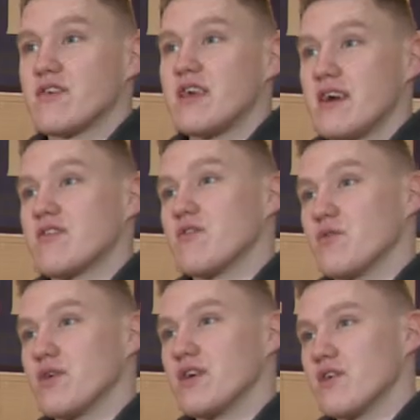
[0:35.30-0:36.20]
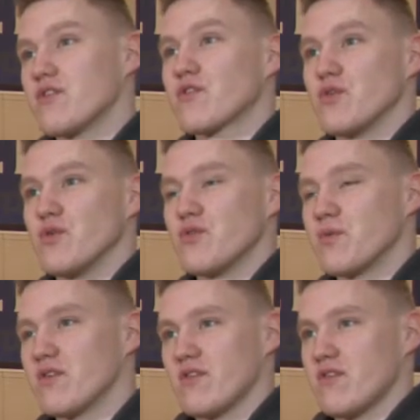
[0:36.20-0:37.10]
to get to really good schools
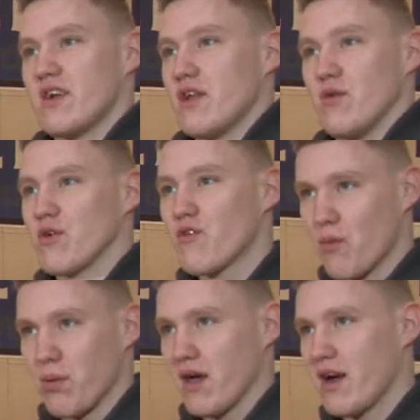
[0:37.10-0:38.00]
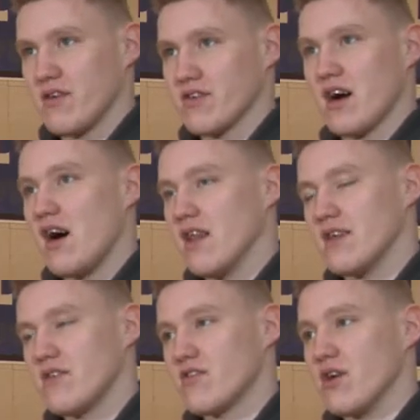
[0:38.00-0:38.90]
because they don't look for players in
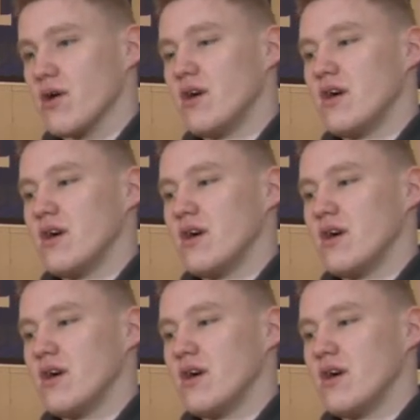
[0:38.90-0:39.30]
Holland. So